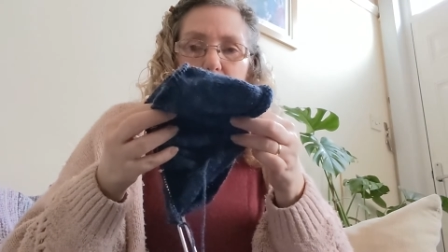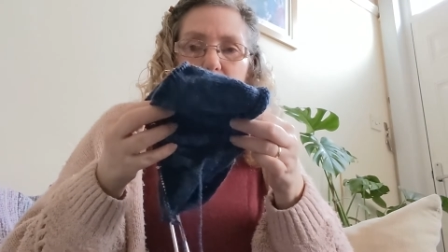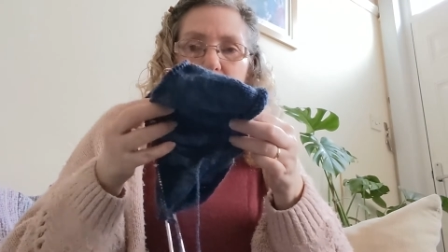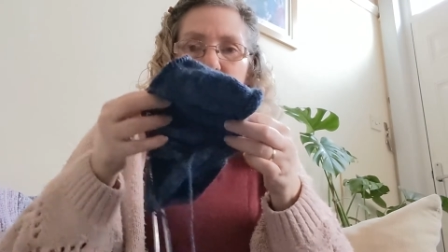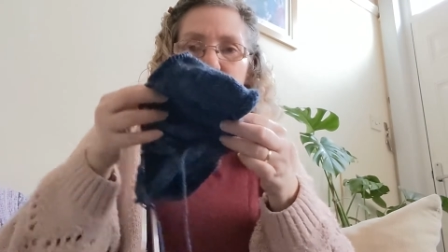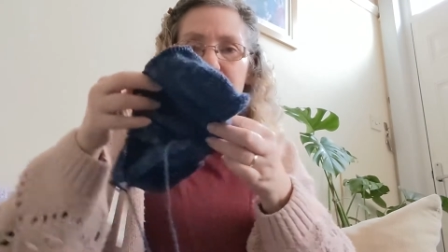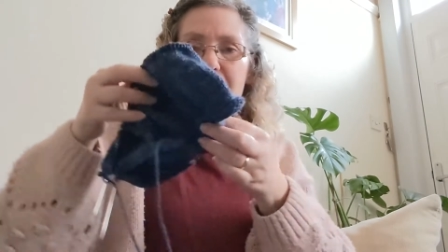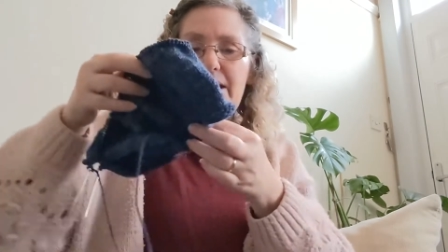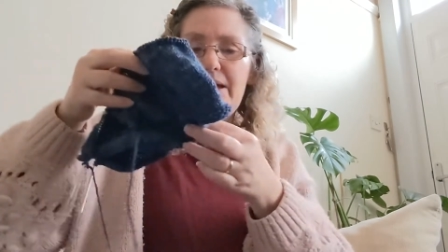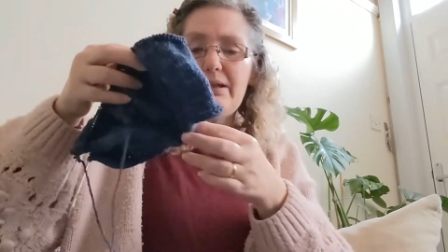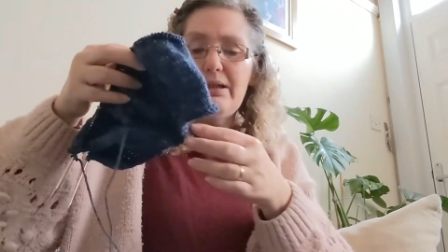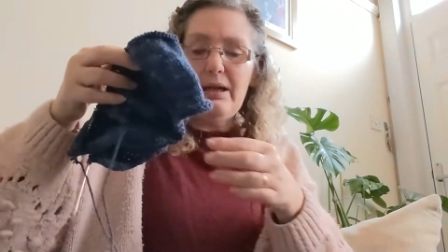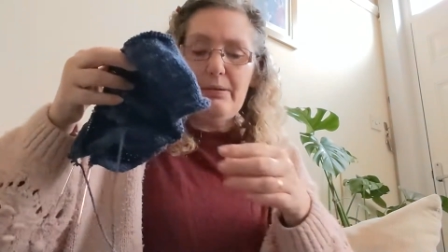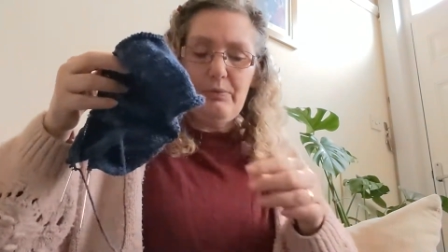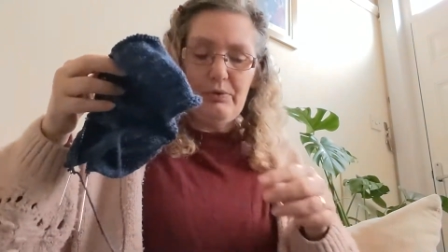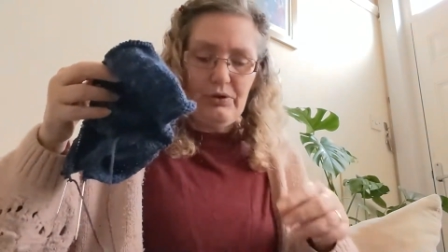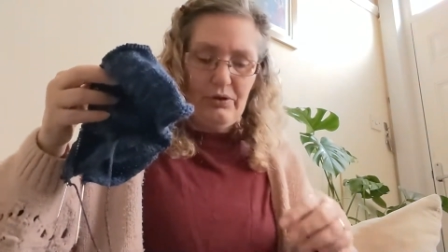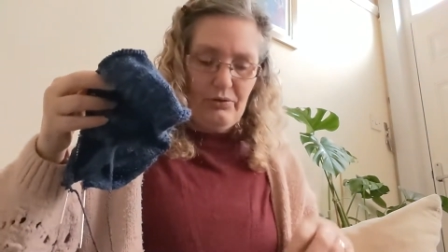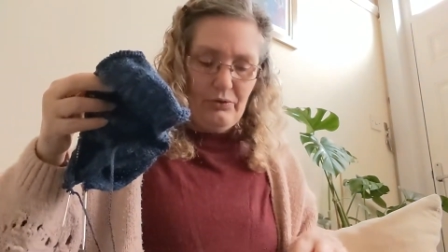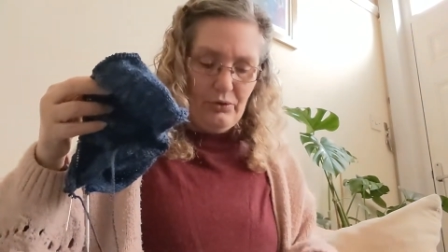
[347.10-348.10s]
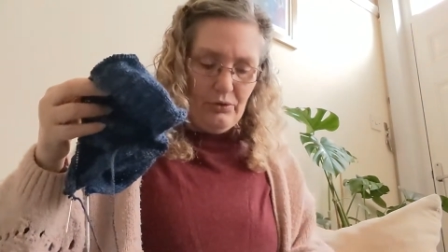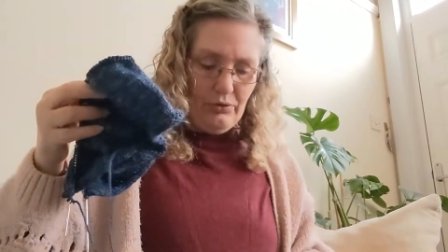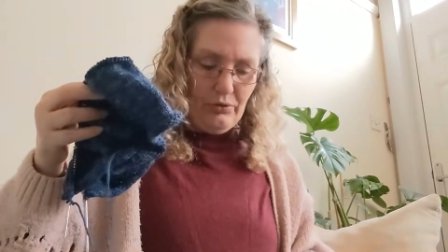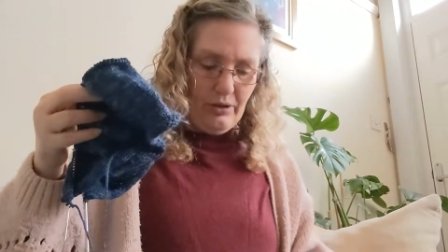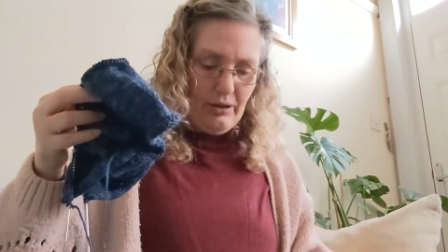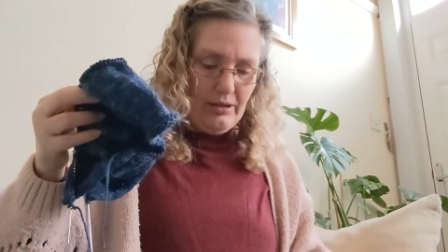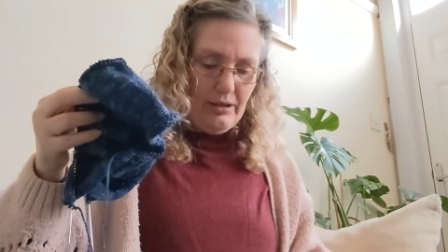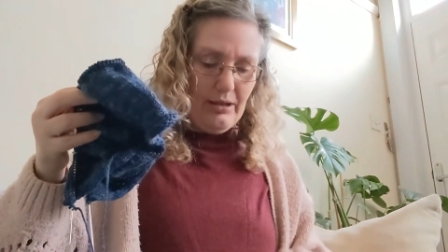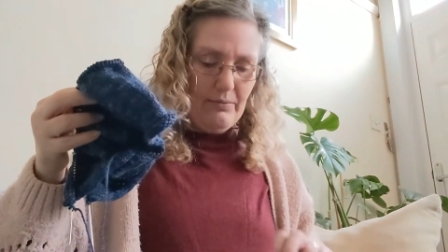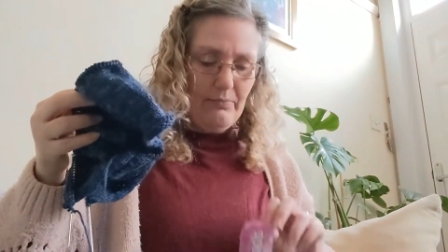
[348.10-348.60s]
so that is how much I've done.
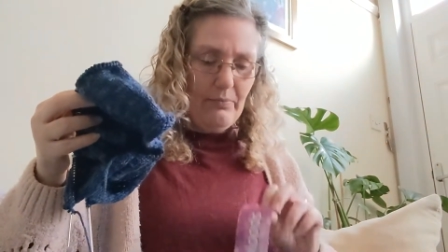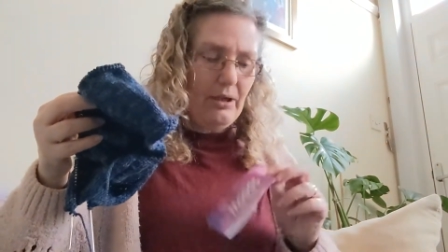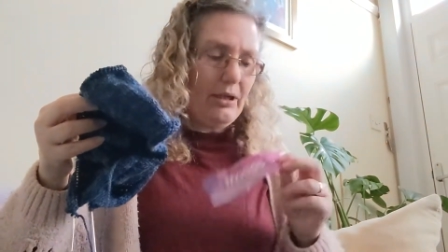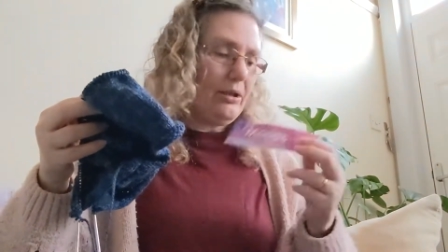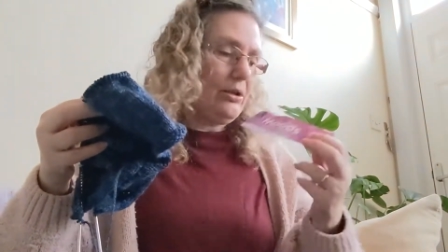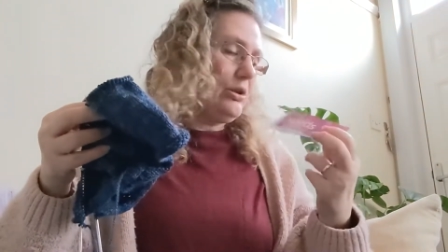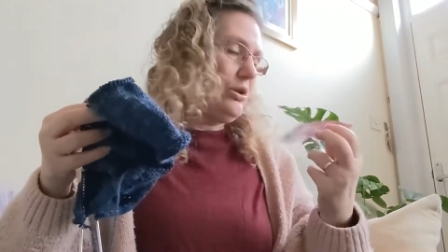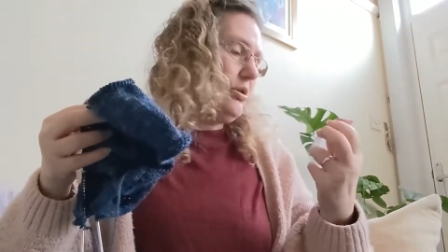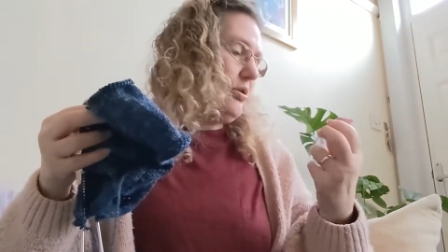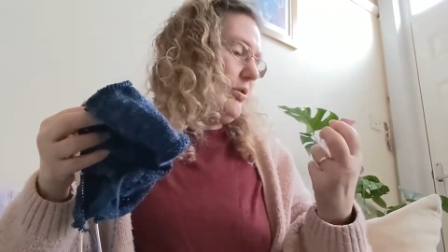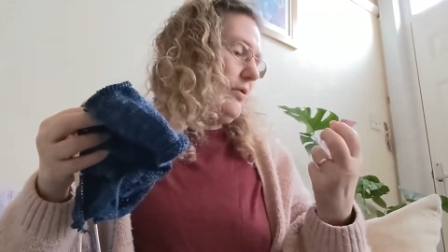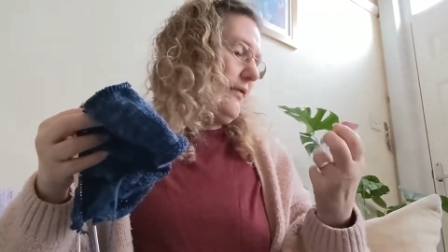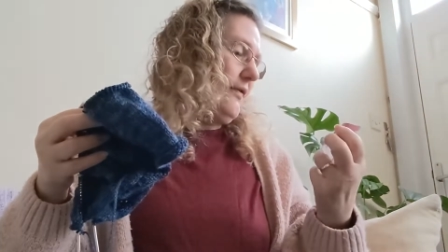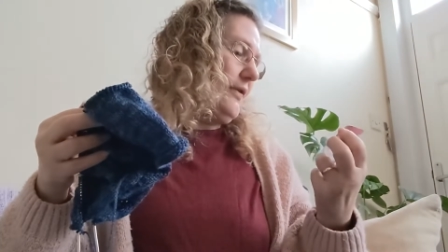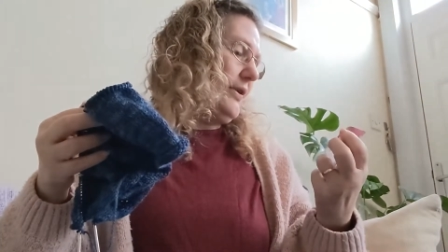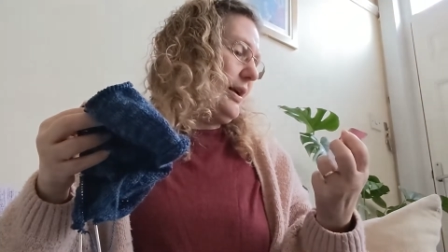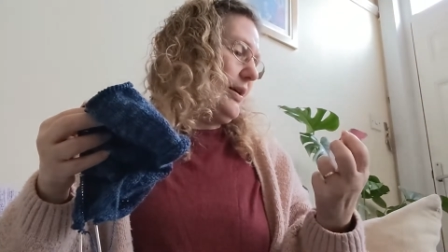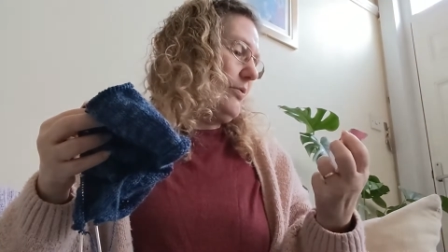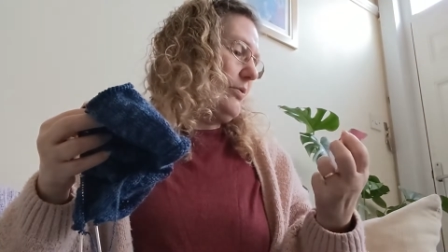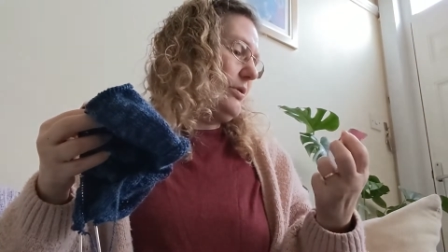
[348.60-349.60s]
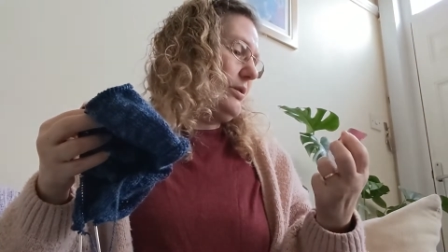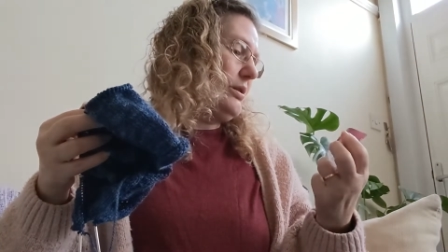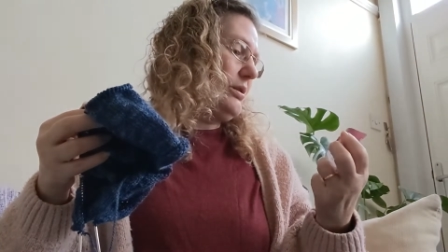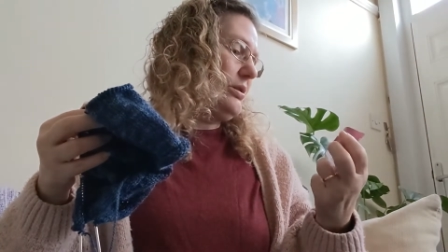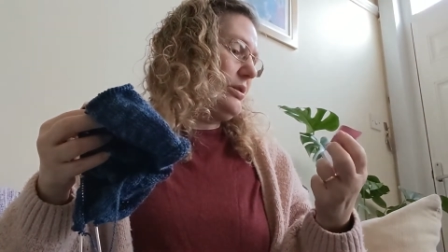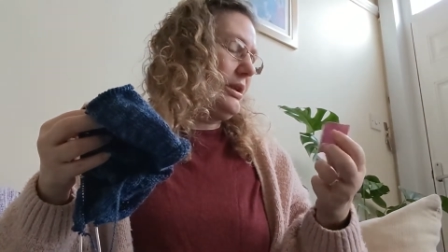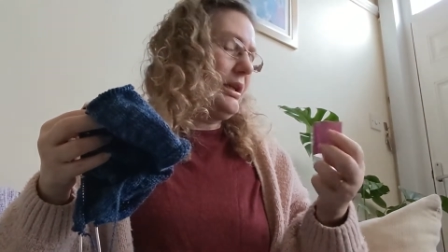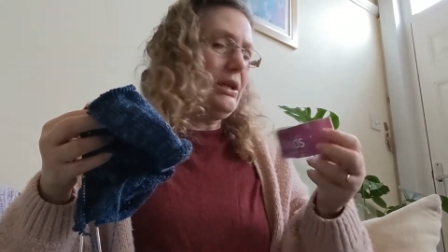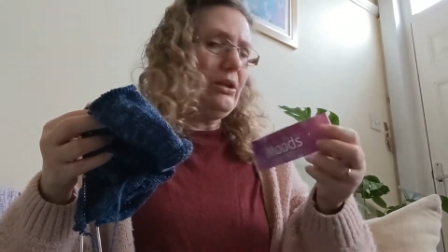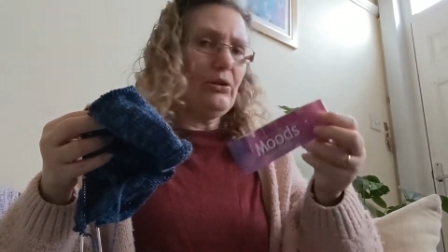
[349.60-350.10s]
And then my yarn for that one is
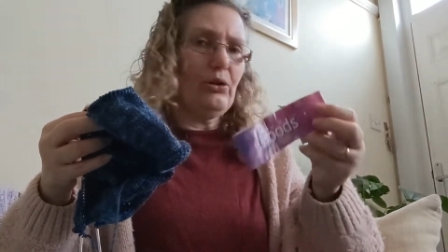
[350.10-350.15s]
King